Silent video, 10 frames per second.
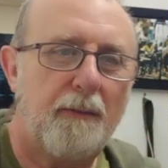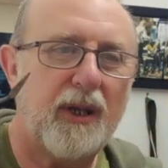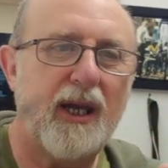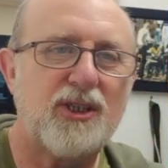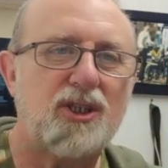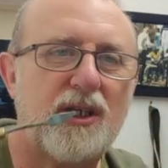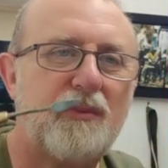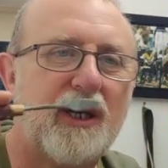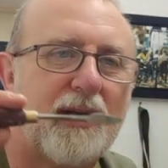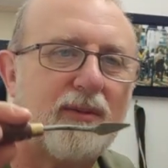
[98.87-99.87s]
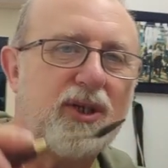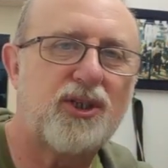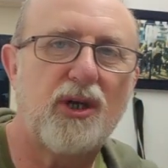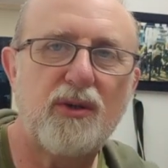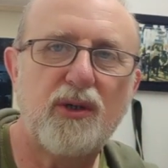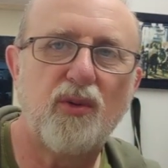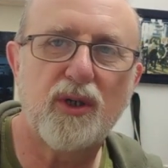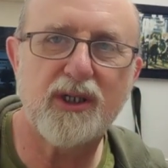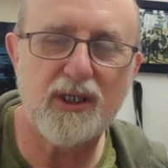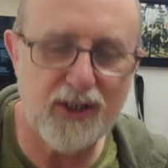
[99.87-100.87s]
but actually being able to show you
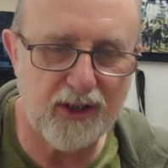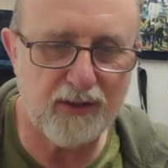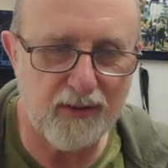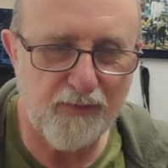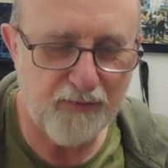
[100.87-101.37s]
what I do.